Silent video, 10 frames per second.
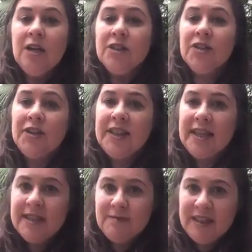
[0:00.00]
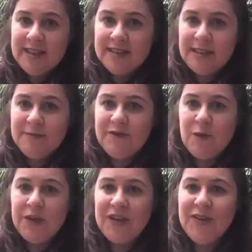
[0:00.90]
So there's my little tips
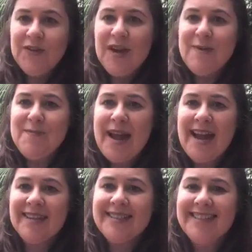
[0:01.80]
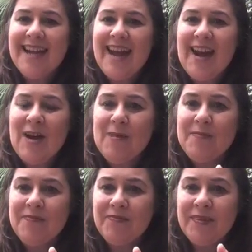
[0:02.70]
for you about,
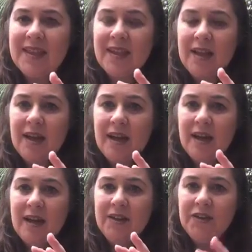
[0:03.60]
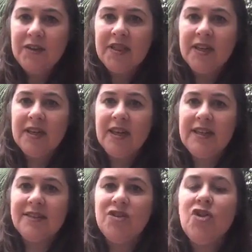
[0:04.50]
that
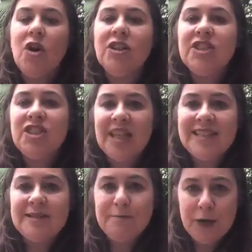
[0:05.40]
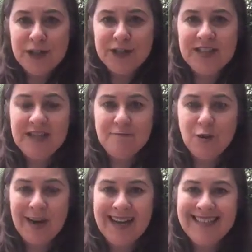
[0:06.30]
it's not just purchasing a
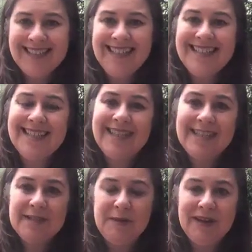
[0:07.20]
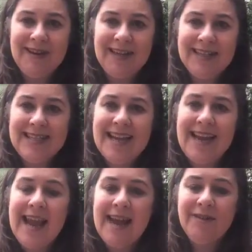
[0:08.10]
product, it's an experience and
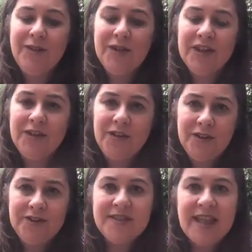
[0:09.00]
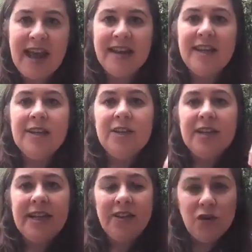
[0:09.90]
how you can use that
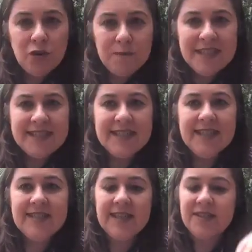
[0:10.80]
in your business.